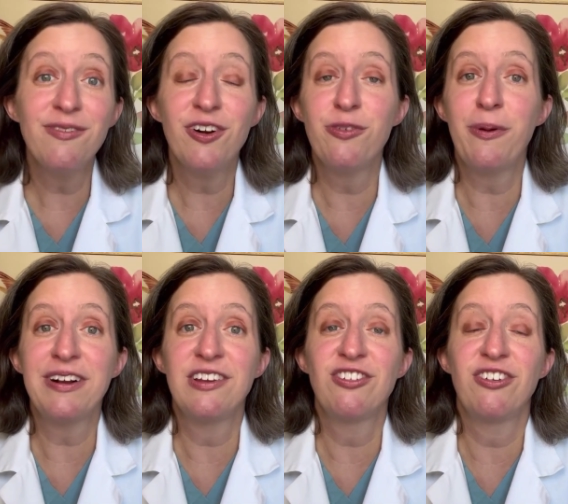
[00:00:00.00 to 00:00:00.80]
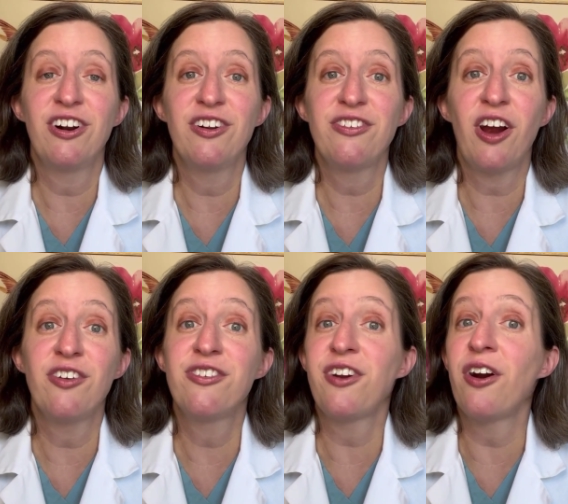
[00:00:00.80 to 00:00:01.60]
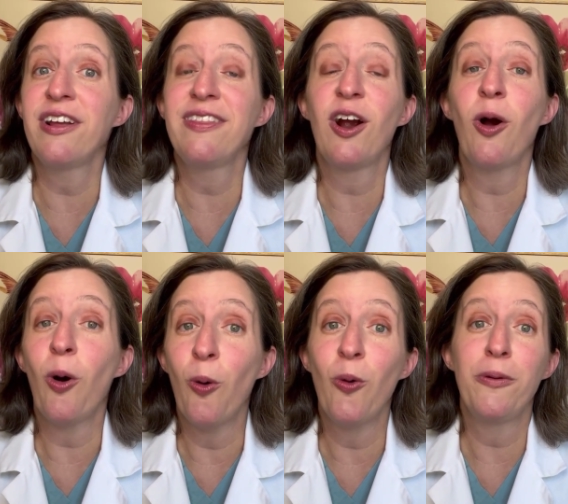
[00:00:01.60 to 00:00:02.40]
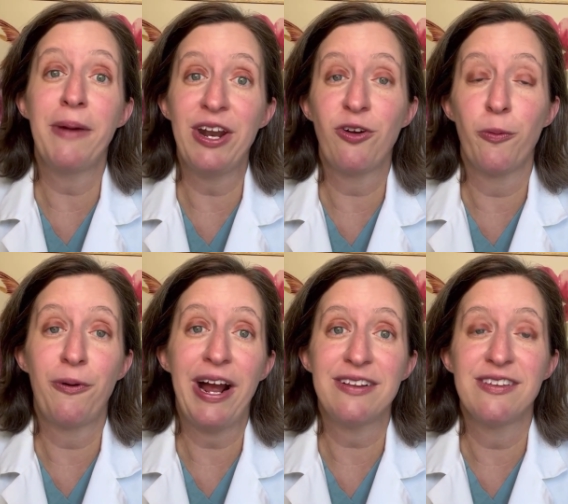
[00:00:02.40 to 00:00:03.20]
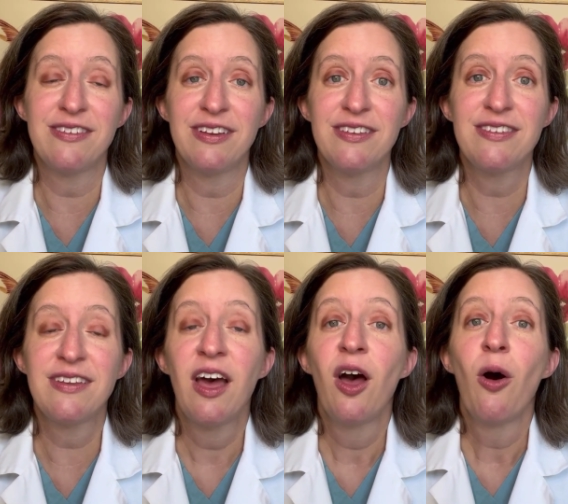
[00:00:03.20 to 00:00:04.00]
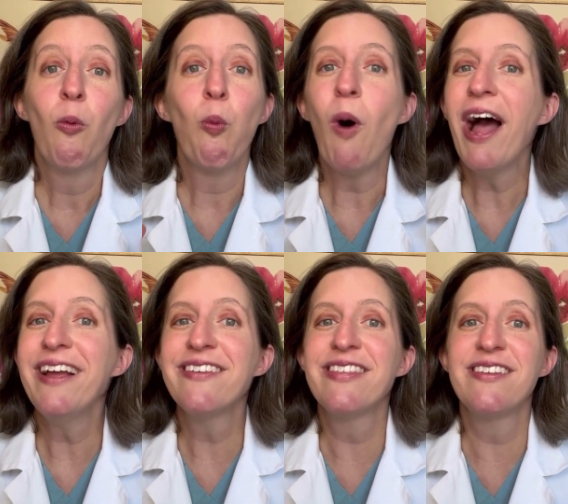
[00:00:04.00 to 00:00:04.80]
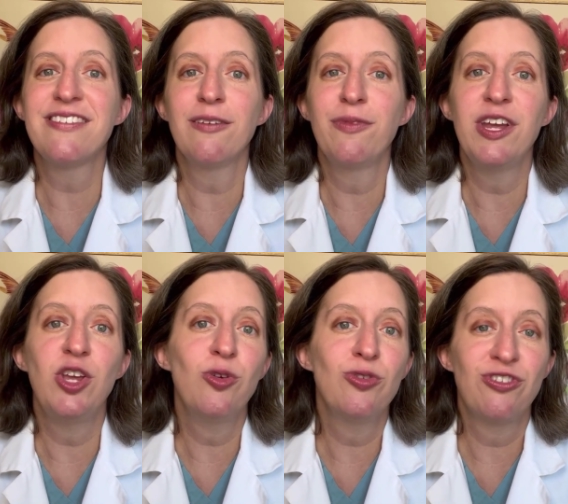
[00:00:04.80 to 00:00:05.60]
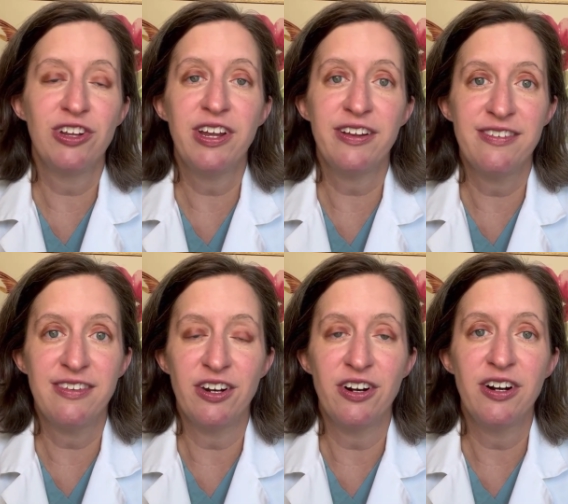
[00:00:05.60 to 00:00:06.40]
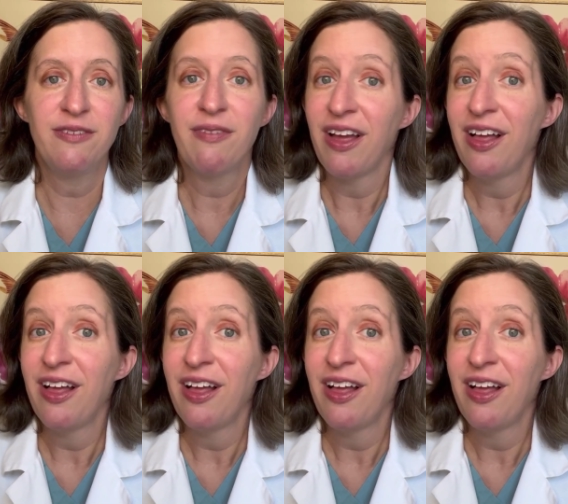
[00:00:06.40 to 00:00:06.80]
of nurse practitioners are starting their own medical practices. Why is this something you should consider?